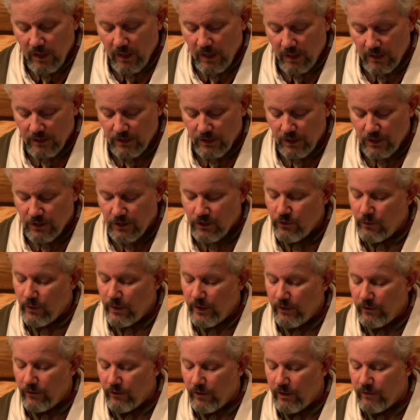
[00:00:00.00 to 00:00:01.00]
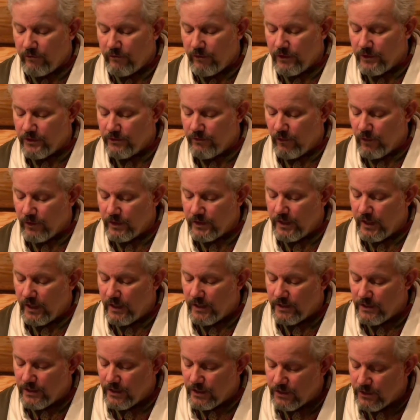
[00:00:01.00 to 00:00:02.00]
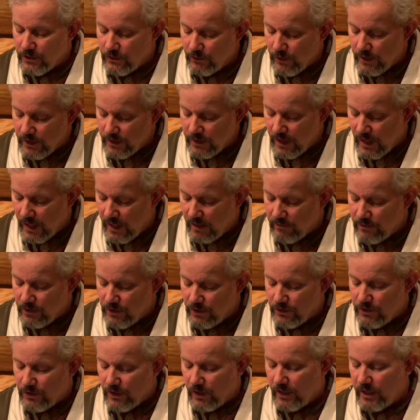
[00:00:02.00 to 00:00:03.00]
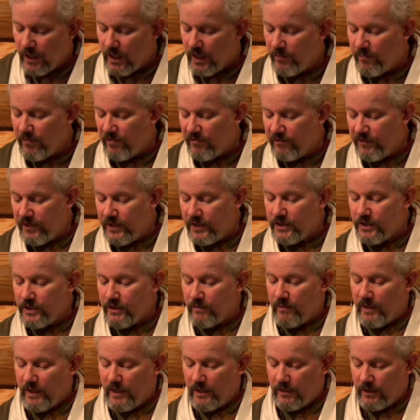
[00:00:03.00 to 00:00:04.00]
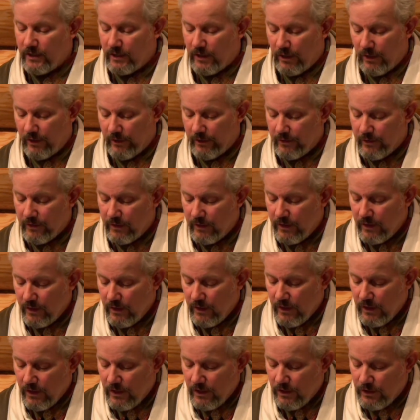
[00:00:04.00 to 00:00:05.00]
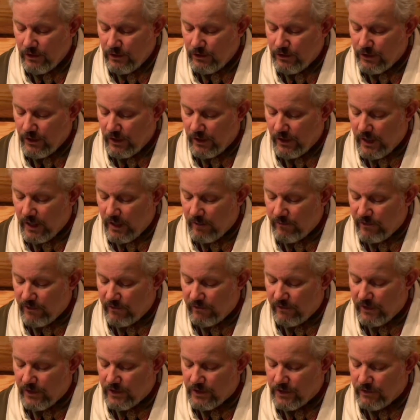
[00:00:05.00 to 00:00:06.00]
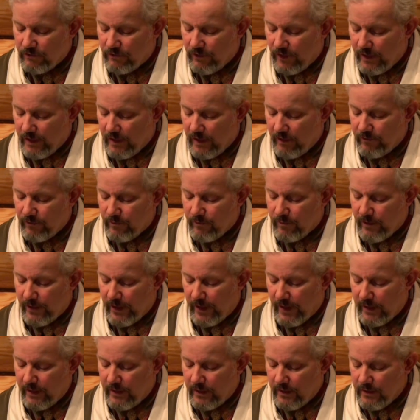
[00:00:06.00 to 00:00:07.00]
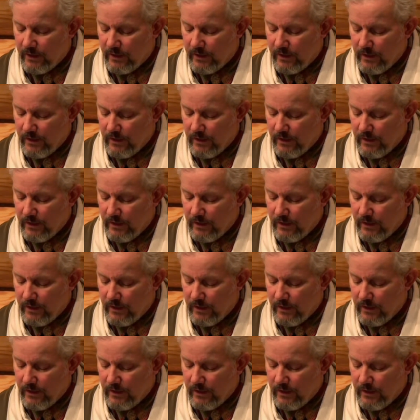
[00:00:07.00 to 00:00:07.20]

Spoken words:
Exodus 23 and verse 14, it says, 3 times you shall keep a feast to me in the year. You shall keep the feast of unleavened bread.